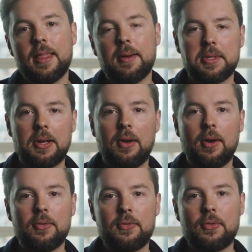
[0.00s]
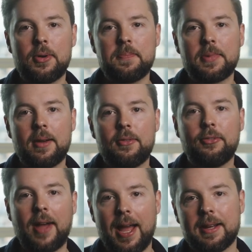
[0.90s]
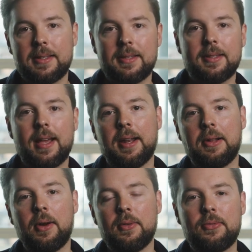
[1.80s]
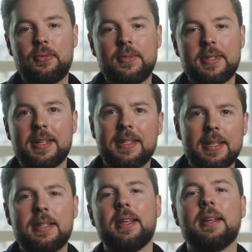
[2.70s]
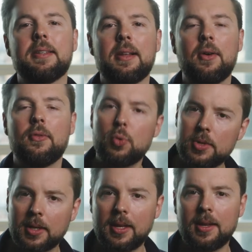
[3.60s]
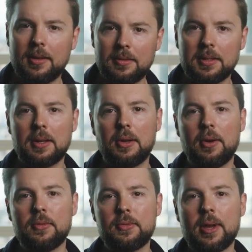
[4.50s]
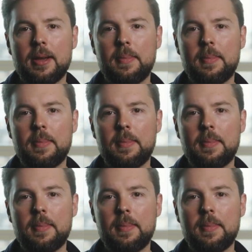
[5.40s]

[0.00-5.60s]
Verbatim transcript: There was a lot of facts and a lot of statistics and a lot of auto cues and a lot of